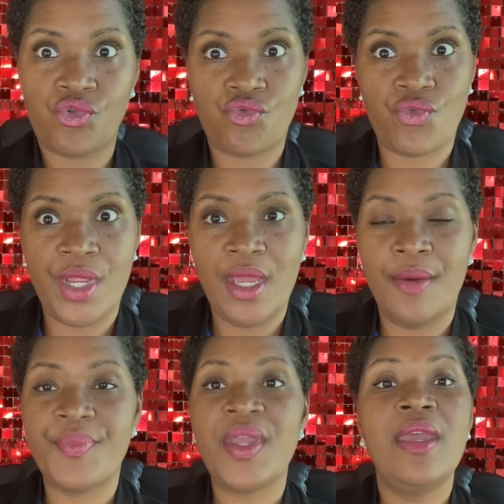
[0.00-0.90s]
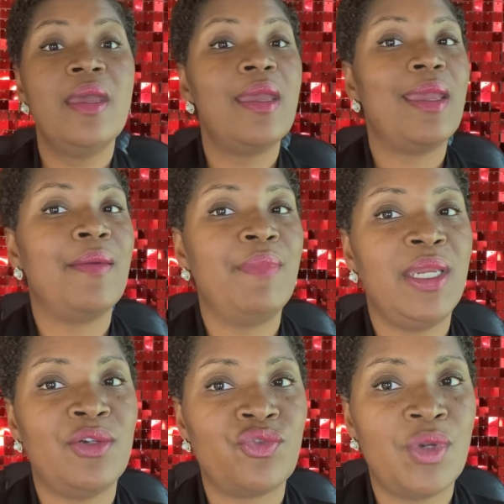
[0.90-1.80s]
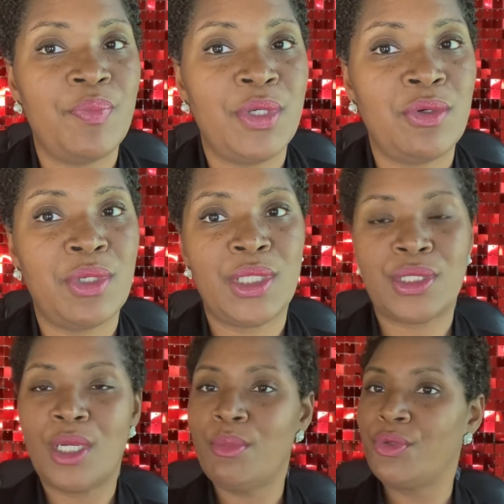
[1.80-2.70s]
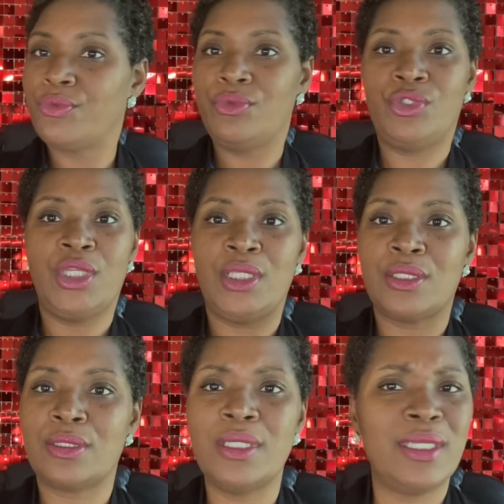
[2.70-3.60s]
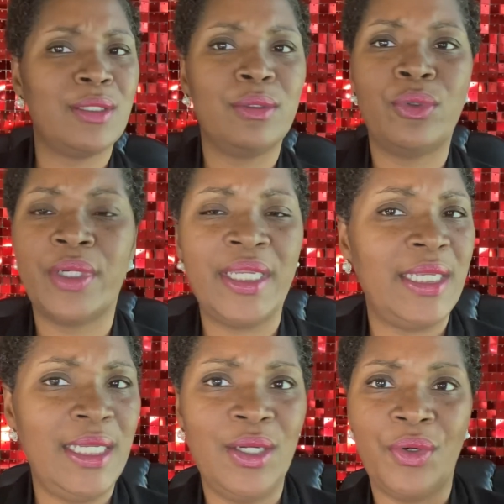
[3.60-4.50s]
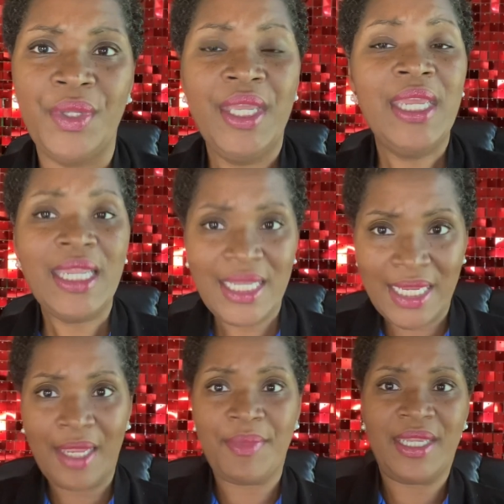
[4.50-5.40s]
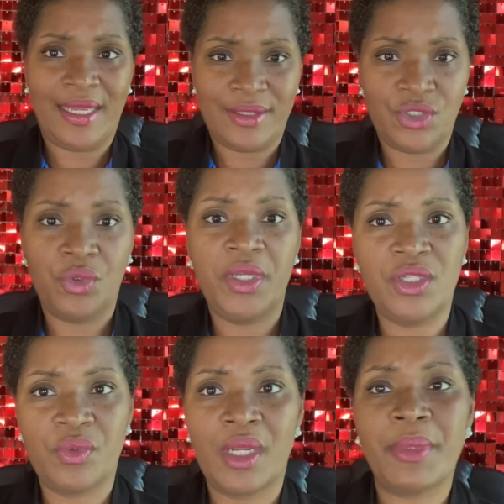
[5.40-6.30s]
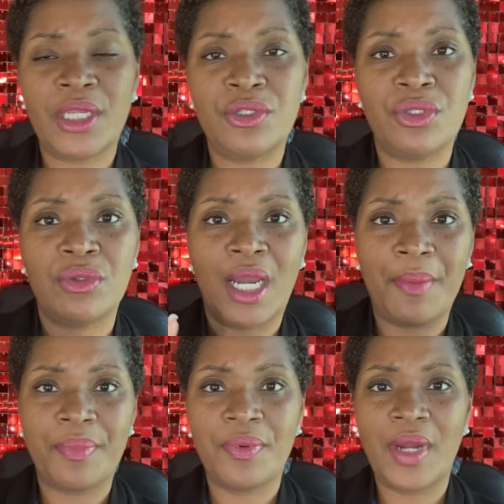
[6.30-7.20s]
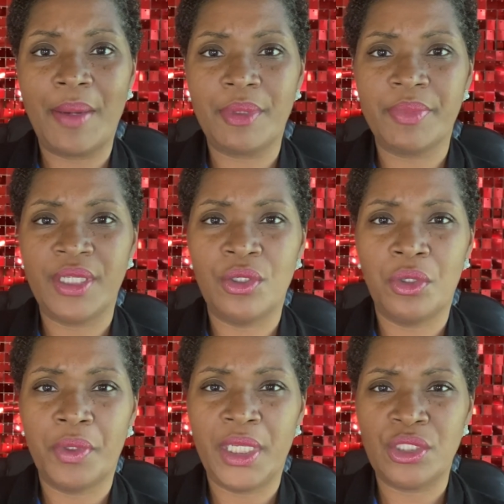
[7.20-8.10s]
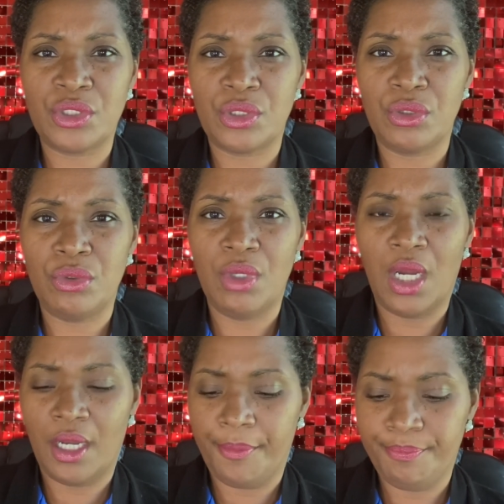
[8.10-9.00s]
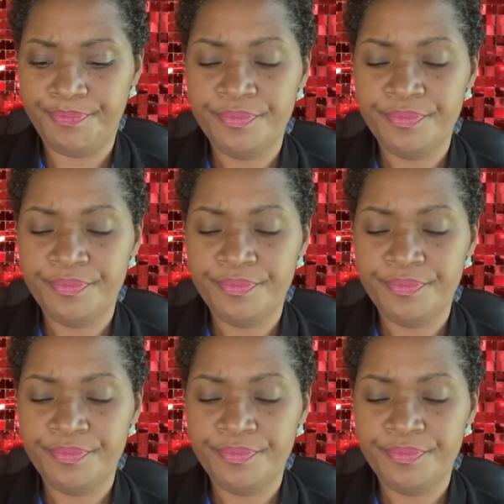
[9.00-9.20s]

shrimp and make shrimp and grits. Come on through, Jesus. Look at the Lord. And he go, he gave me that. So here's what I'm going to do. I'm probably going to um,